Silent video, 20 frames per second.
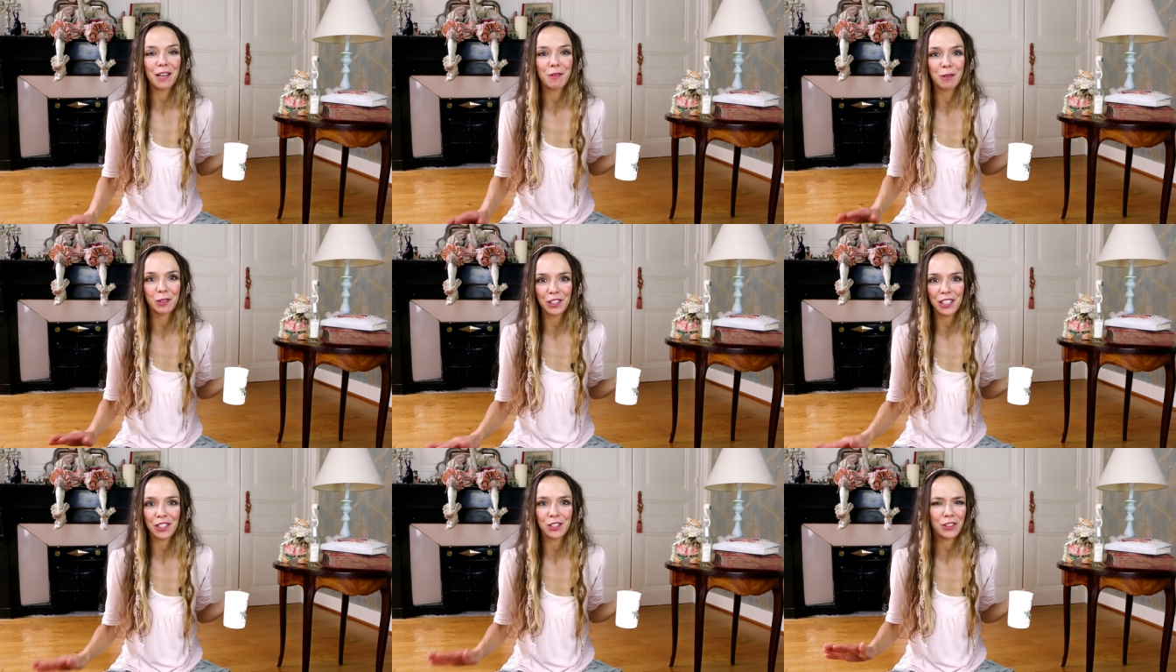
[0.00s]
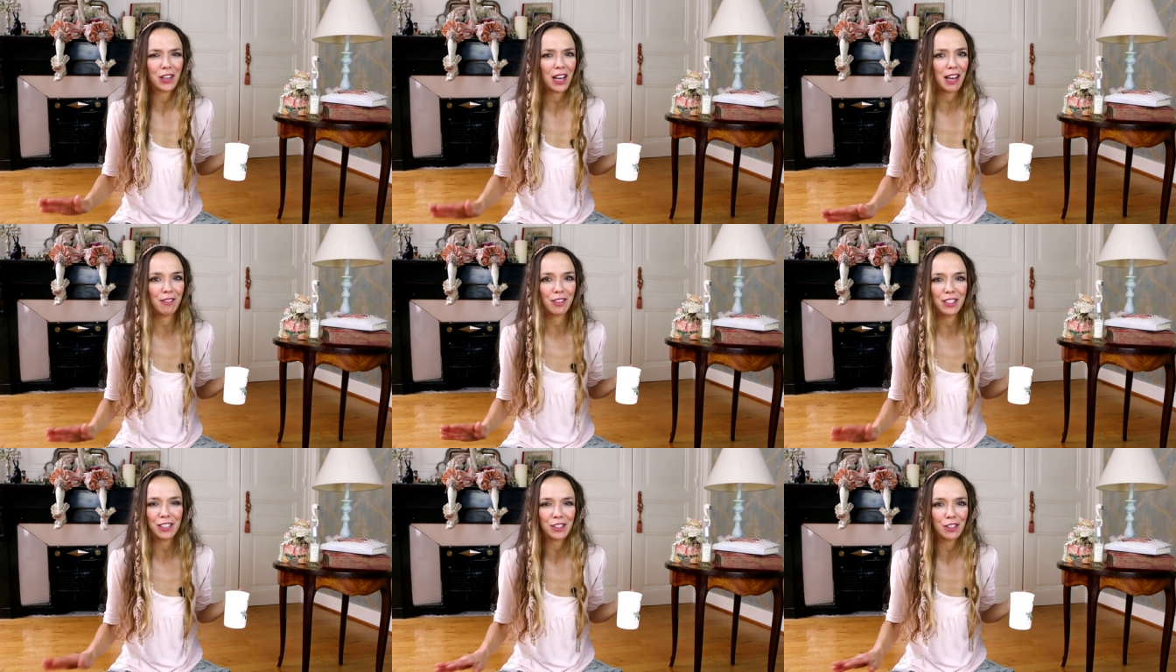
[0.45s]
I wanted to
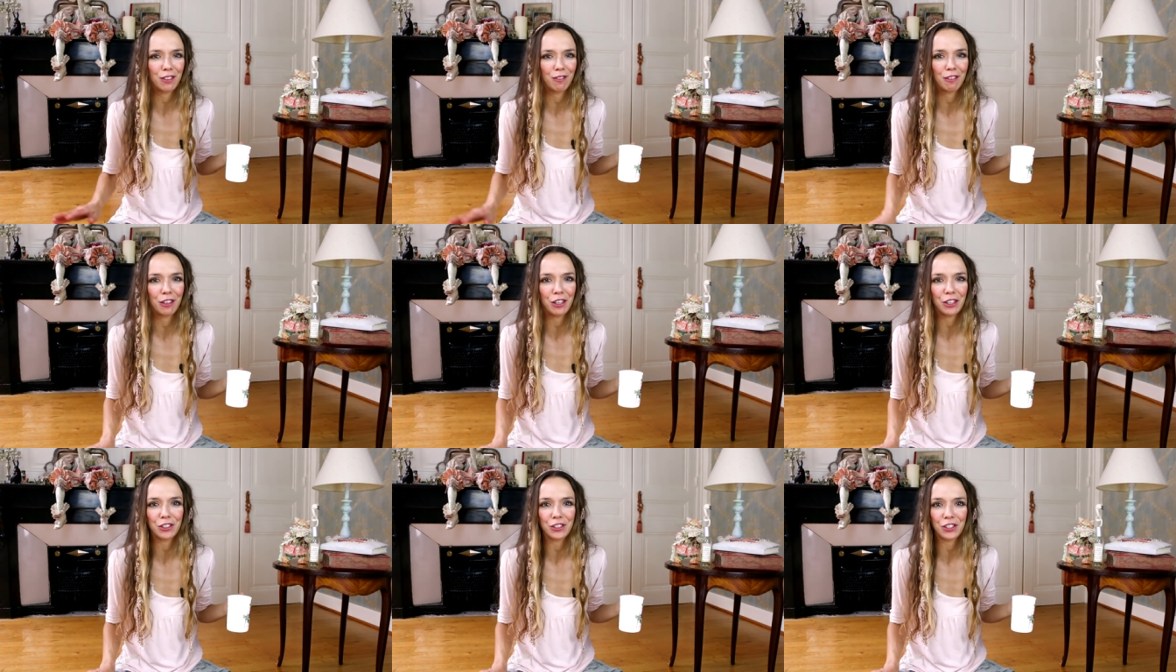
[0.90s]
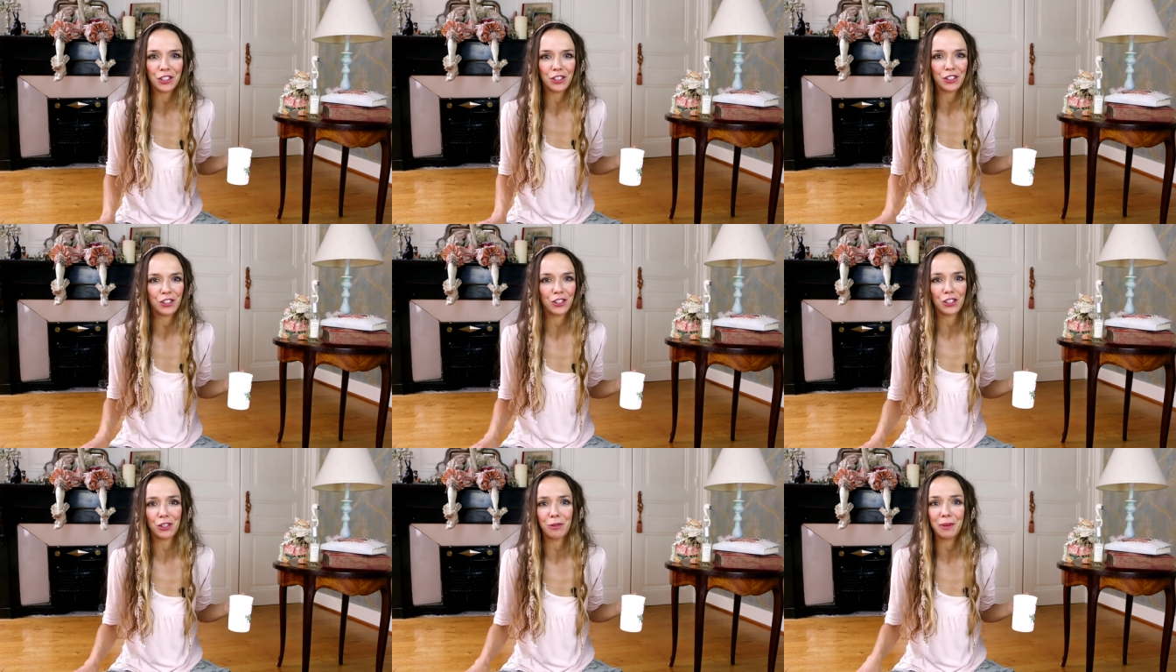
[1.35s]
have a little vlog
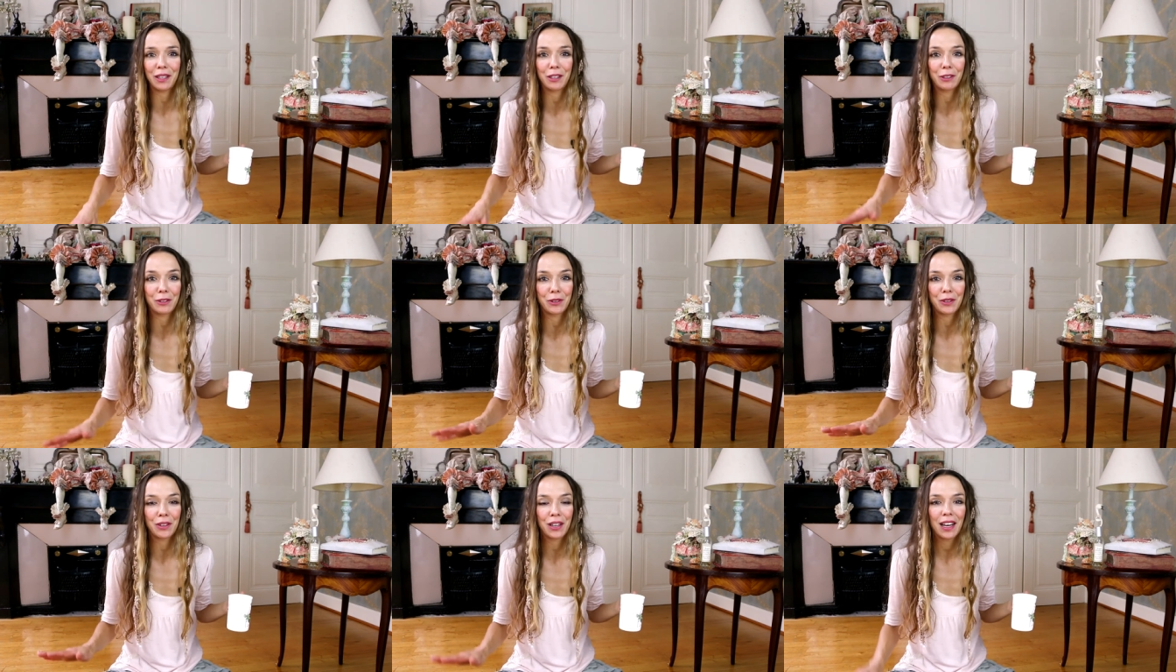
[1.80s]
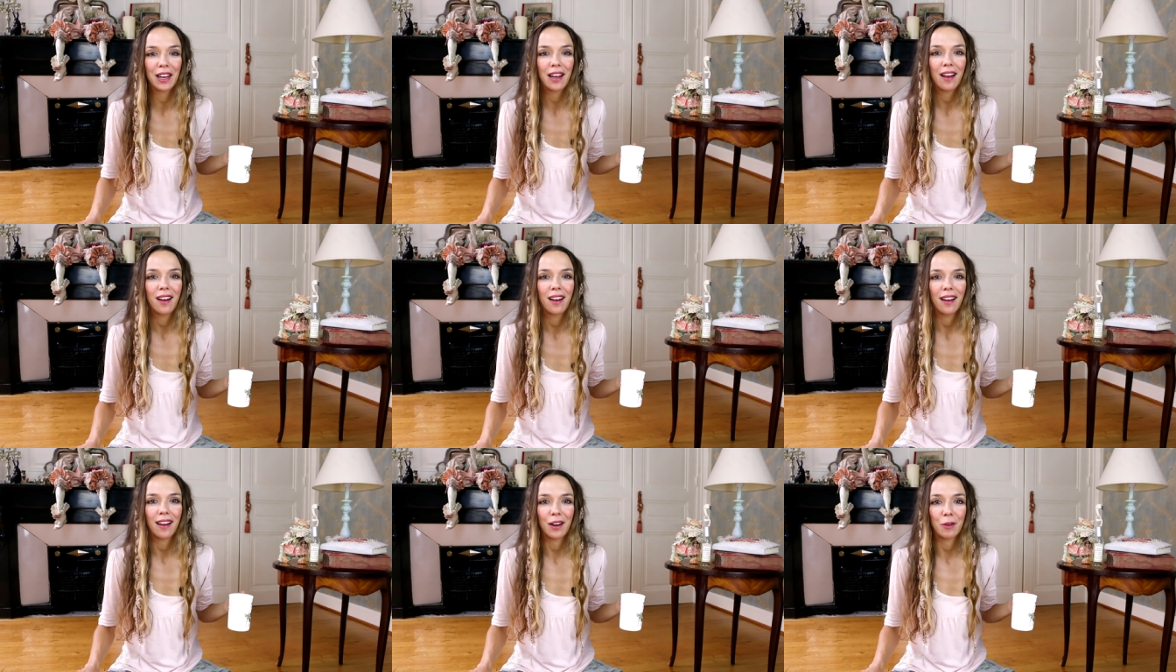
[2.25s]
just showing you
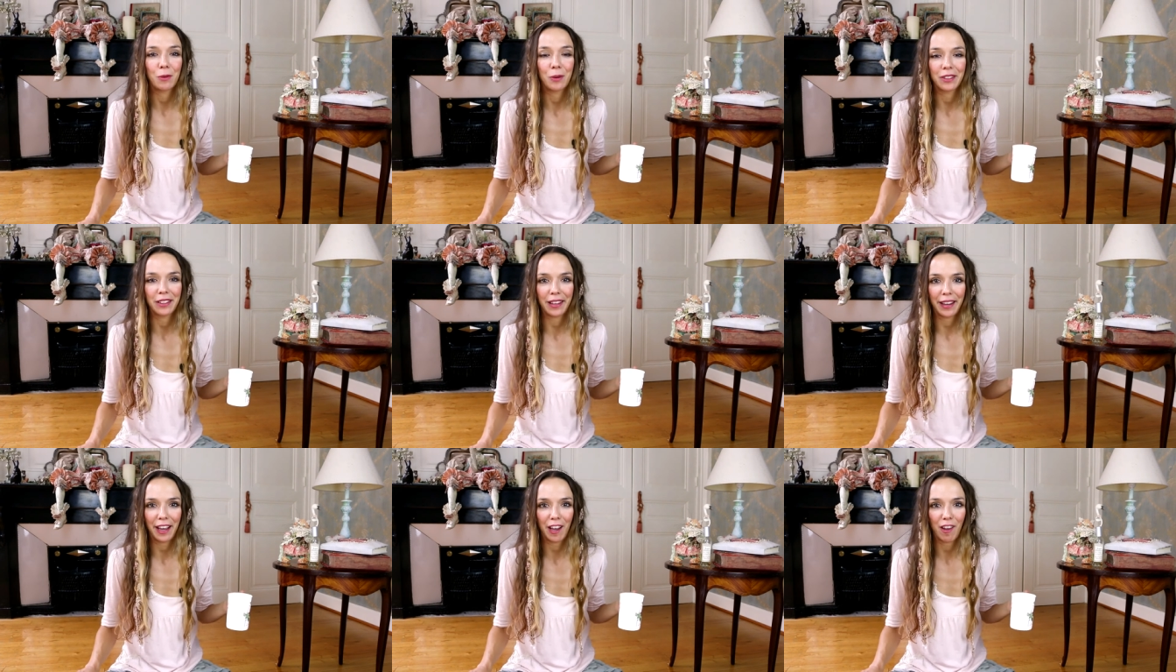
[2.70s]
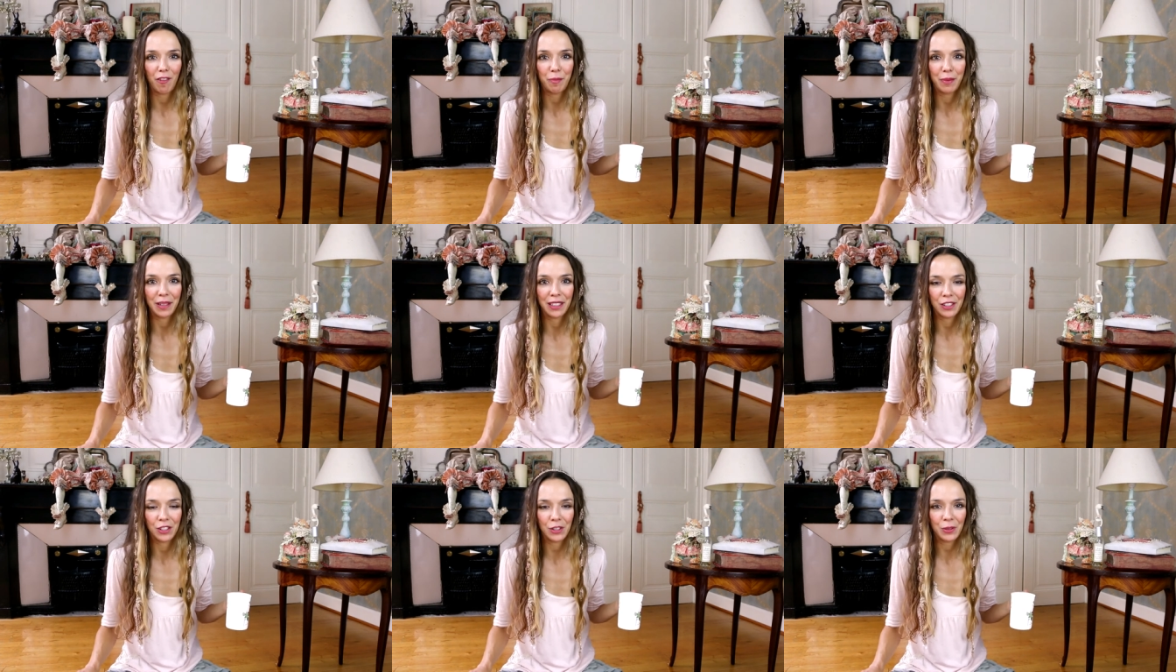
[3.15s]
Uh, what I have
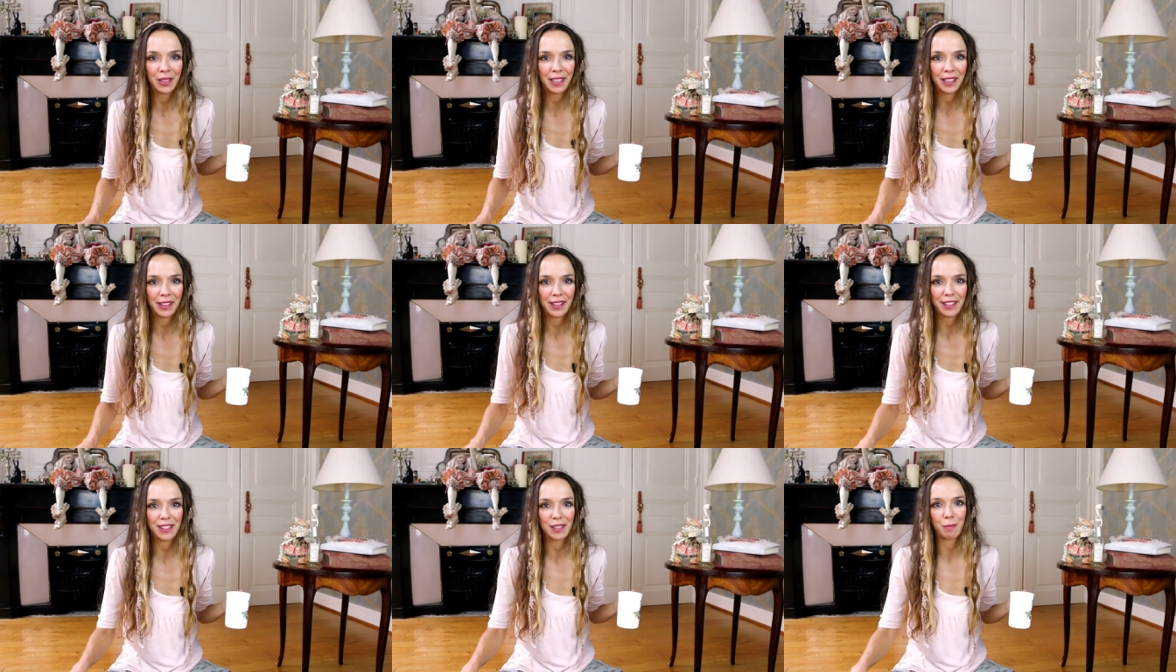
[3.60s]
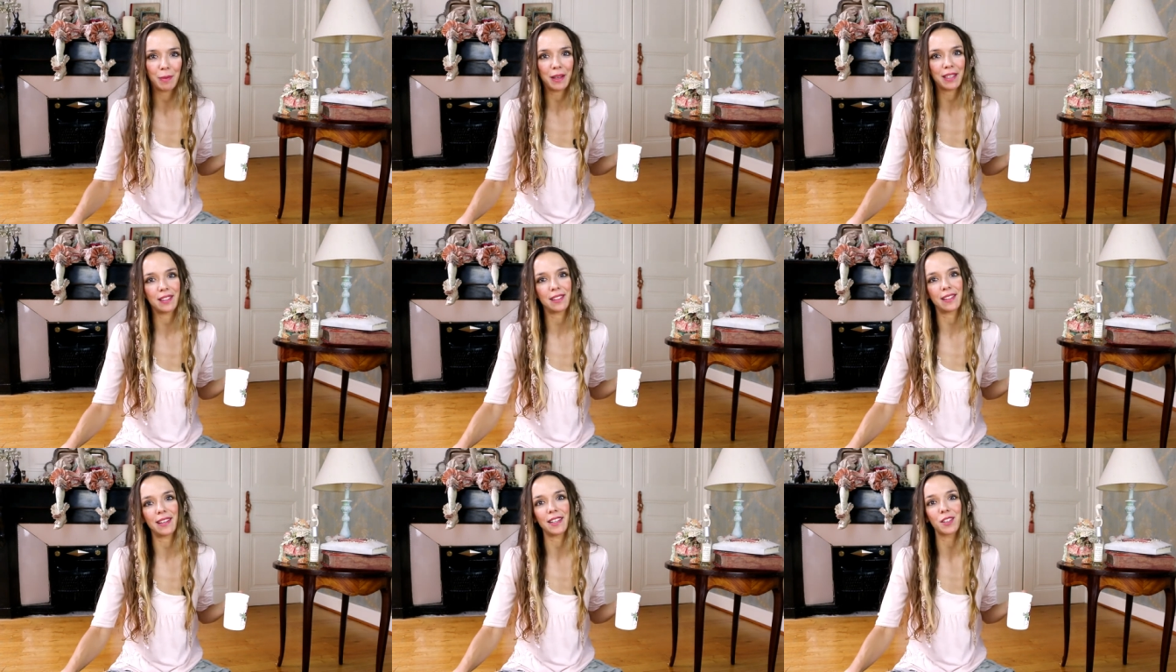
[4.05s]
been doing these
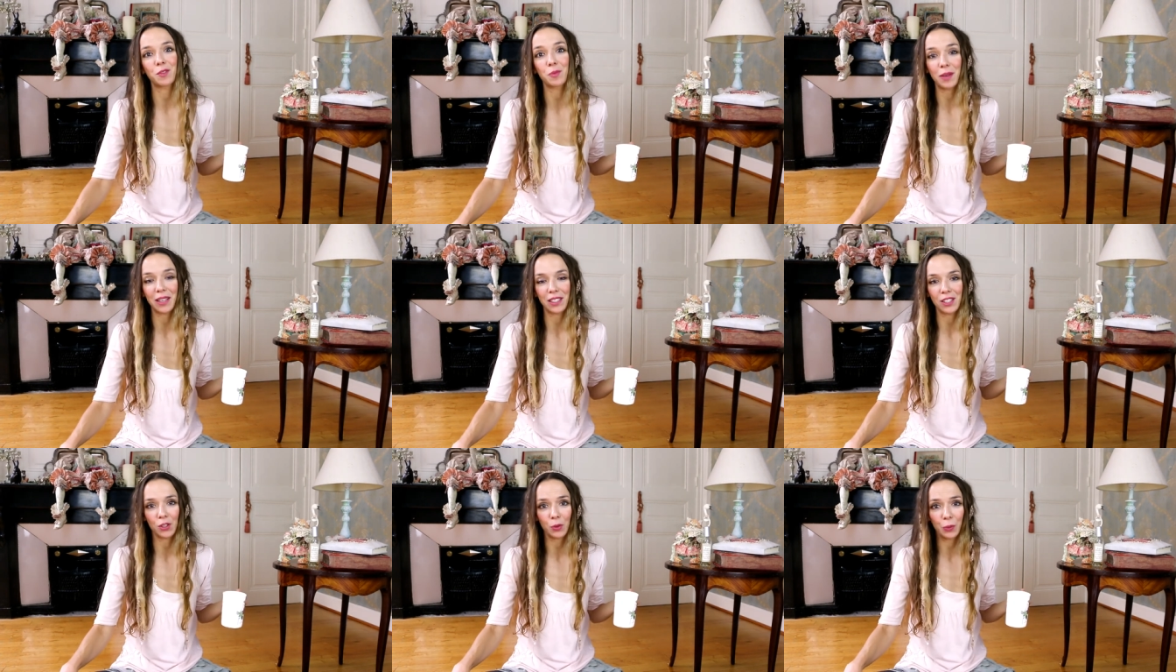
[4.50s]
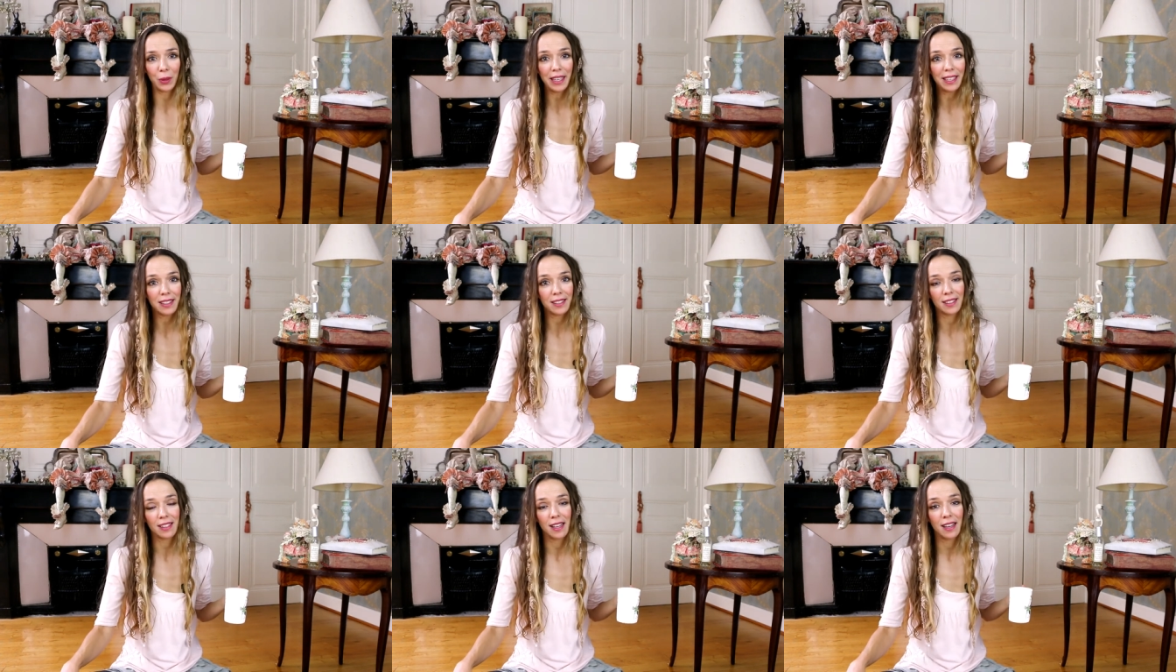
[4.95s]
past days, past
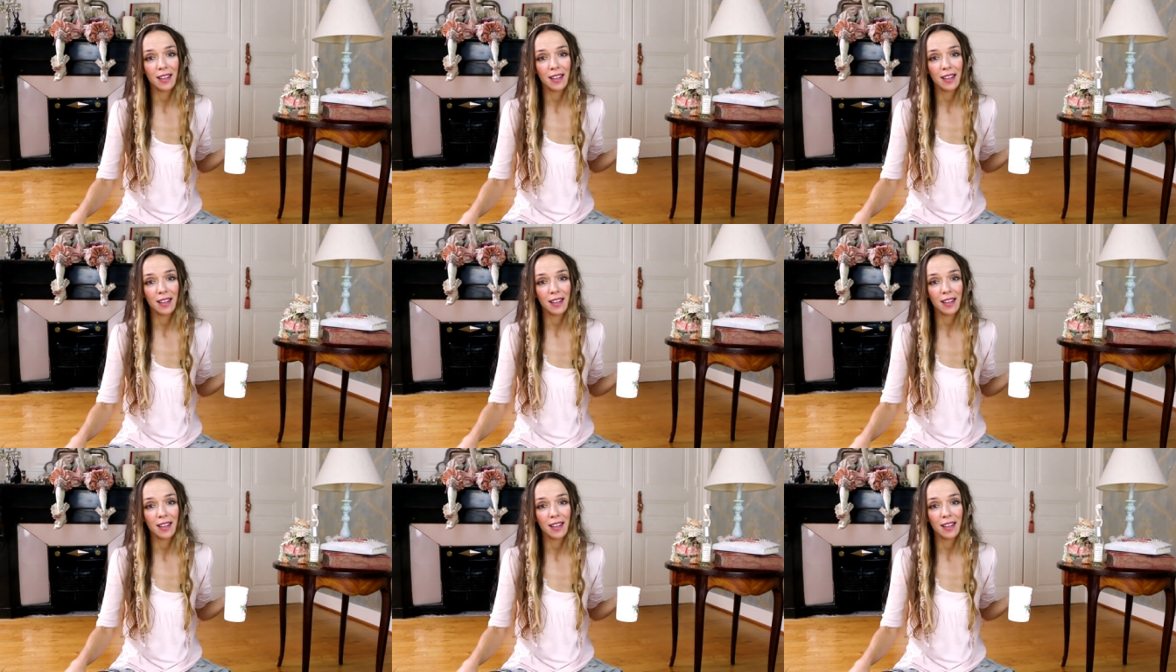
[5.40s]
weeks.